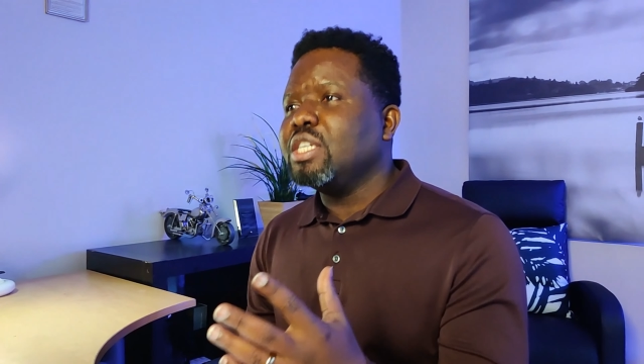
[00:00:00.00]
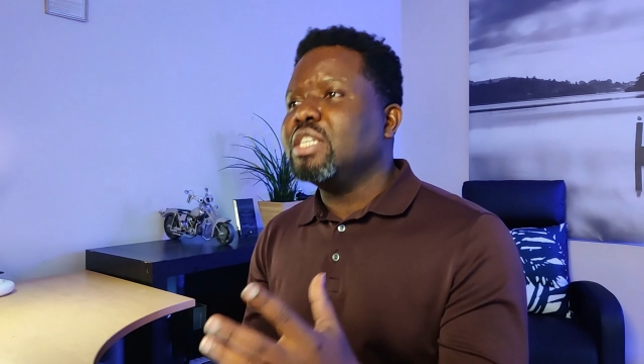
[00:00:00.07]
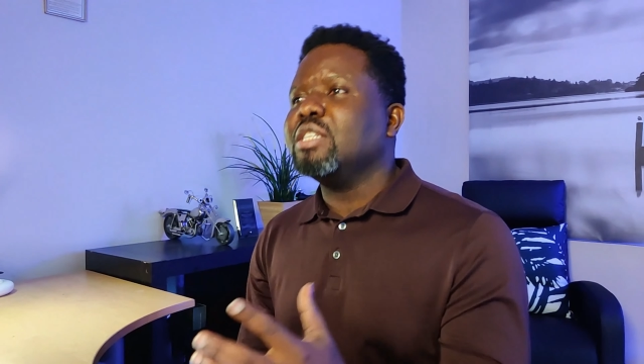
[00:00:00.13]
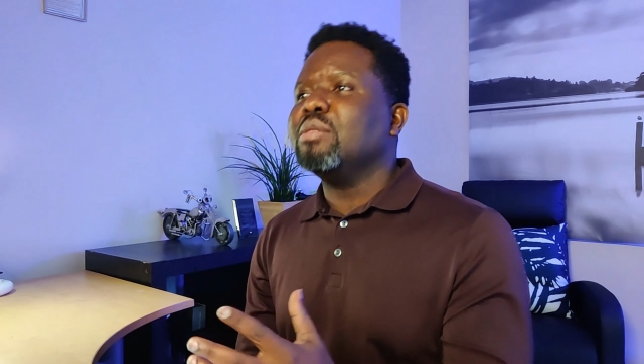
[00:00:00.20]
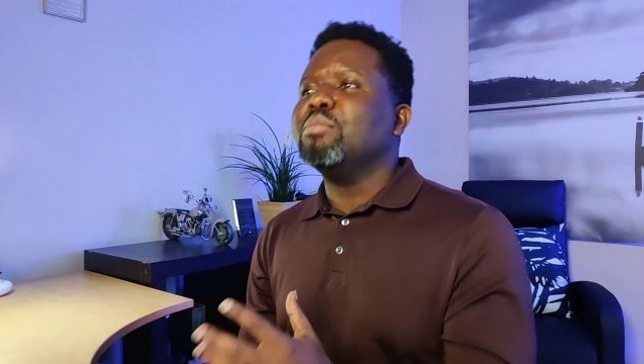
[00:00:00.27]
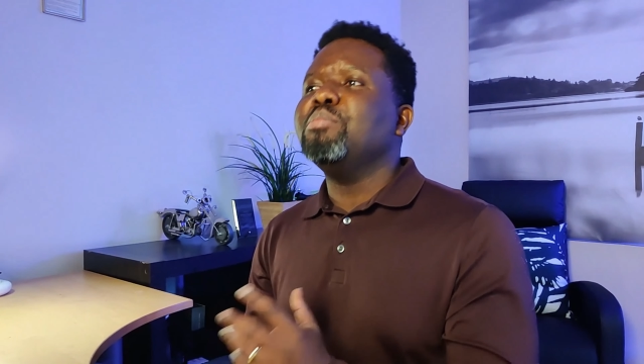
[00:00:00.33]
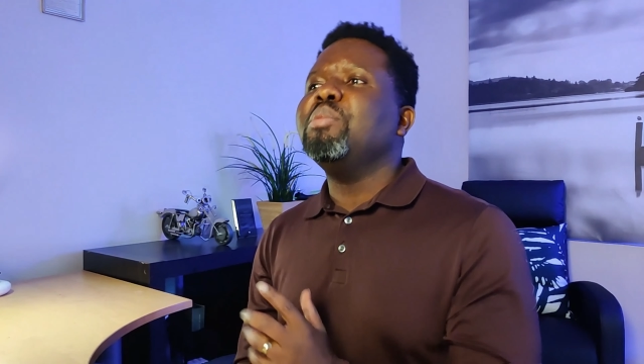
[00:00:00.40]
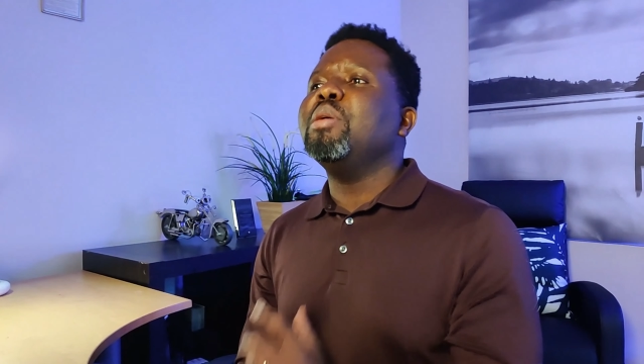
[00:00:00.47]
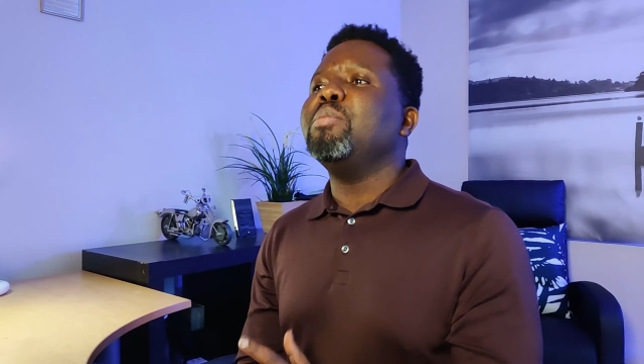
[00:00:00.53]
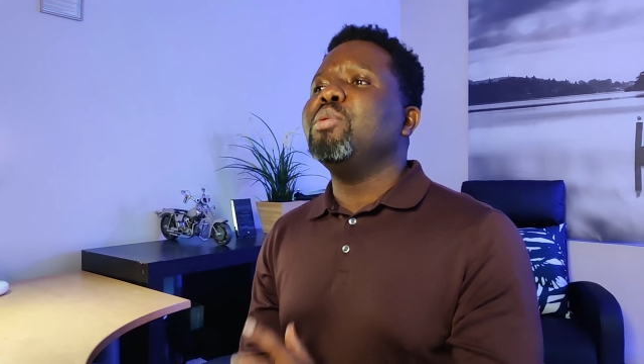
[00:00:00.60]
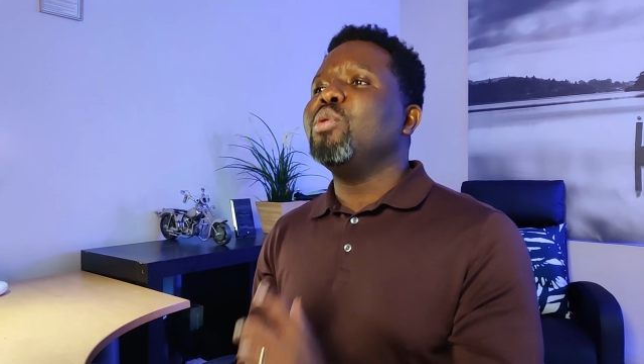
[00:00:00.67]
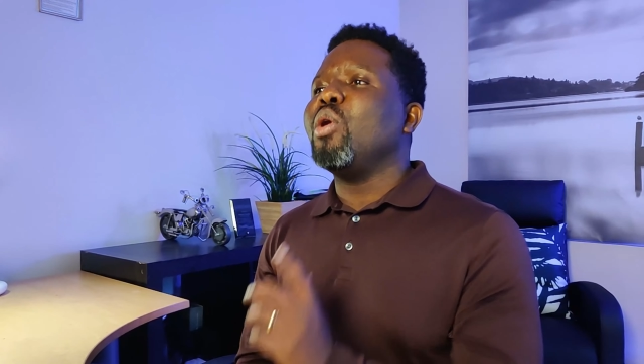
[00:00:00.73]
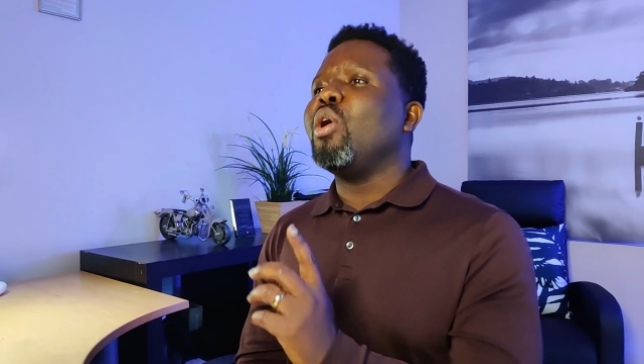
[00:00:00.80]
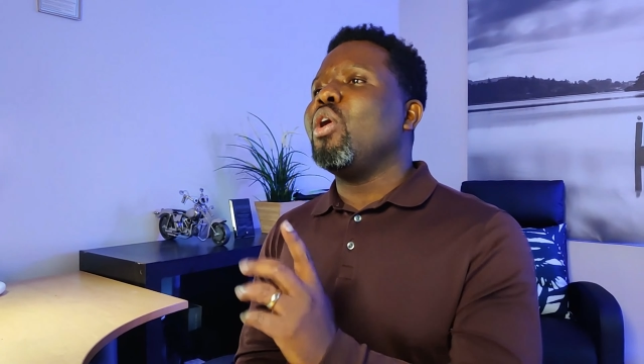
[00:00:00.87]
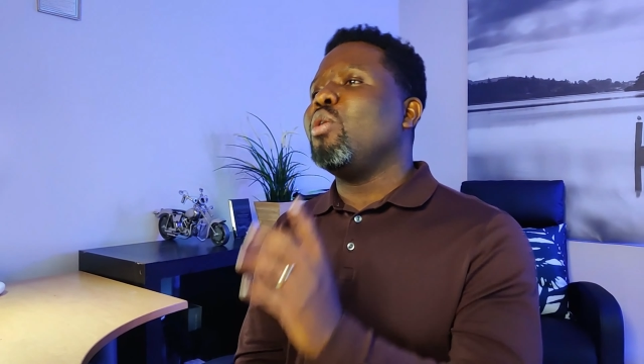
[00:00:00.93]
people
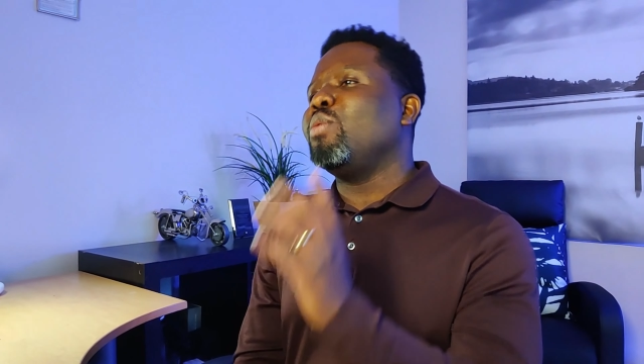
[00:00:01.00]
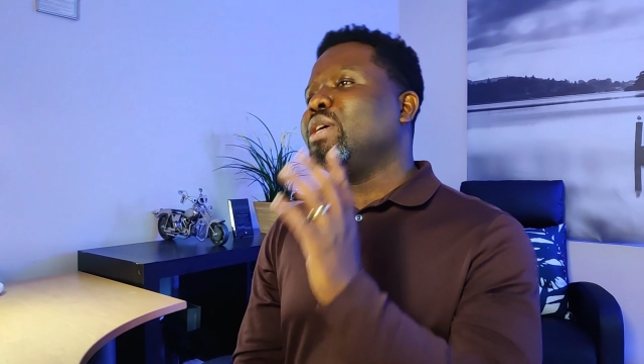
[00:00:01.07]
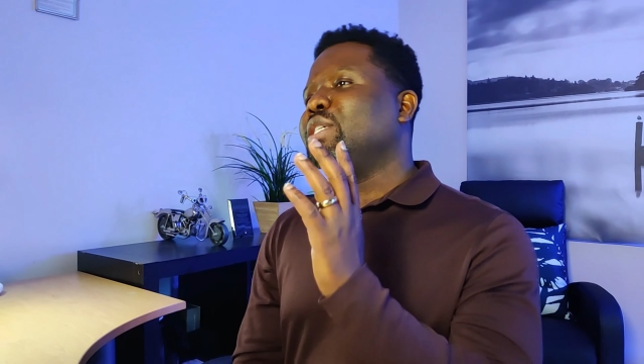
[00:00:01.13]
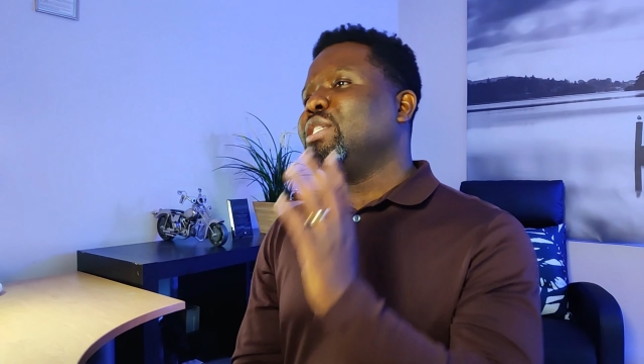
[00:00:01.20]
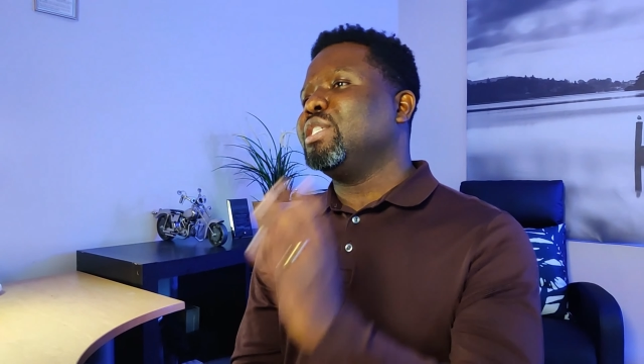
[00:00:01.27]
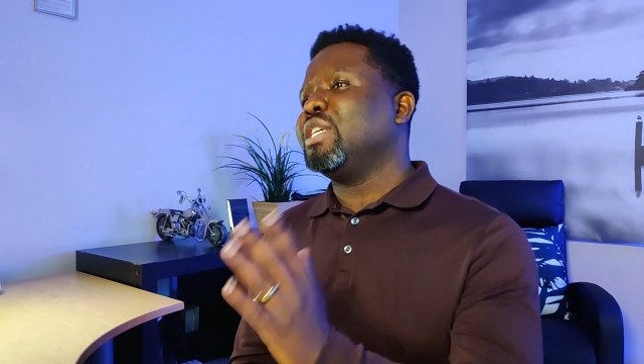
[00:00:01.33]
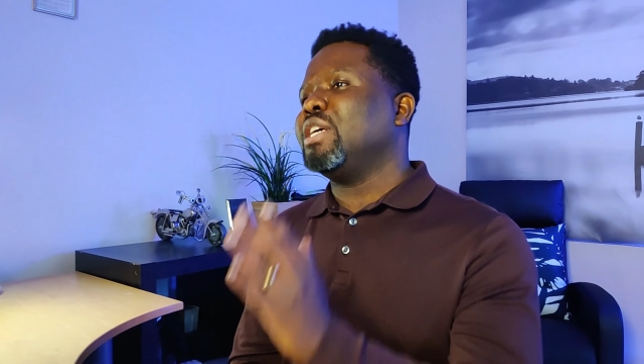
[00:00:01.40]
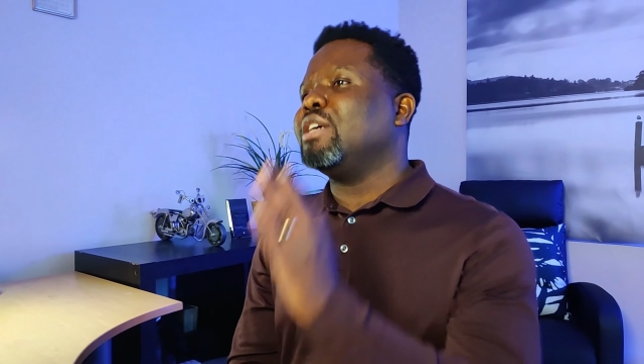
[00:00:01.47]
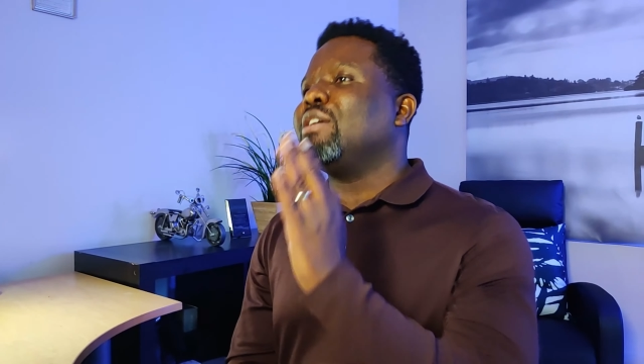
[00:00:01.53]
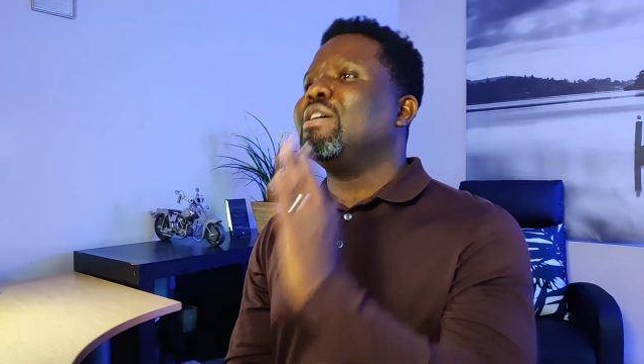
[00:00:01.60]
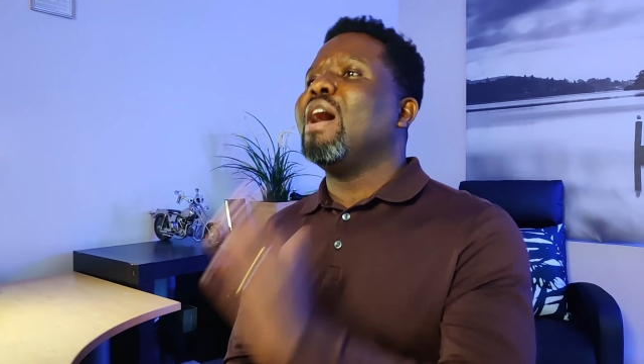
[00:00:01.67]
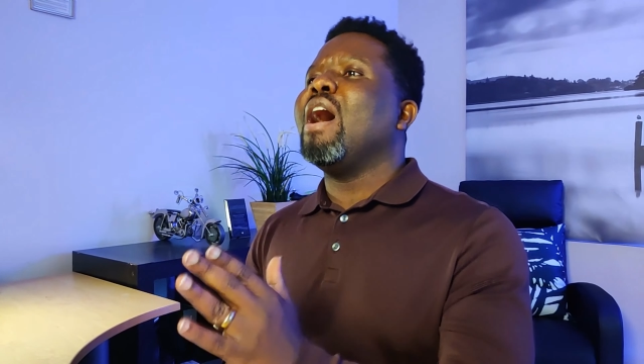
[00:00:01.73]
always say, God